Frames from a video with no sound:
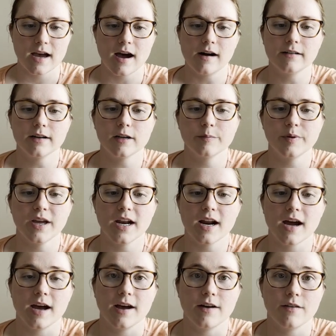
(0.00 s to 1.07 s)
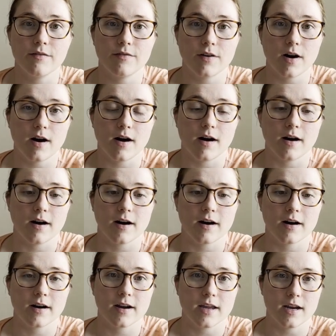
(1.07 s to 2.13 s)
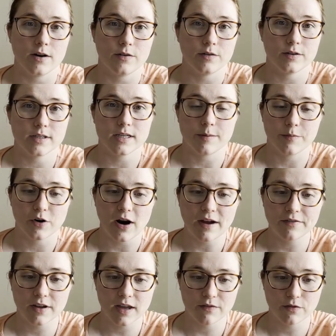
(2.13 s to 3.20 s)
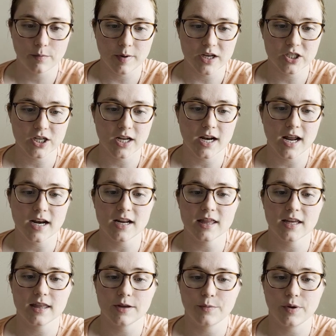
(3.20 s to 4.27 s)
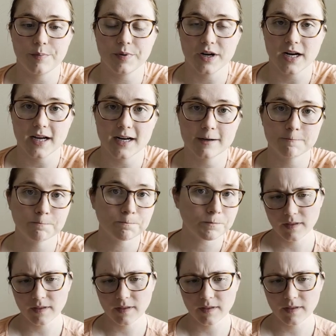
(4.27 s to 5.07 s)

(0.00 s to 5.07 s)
a little bit of our, you know, demographic information, anything that we put in,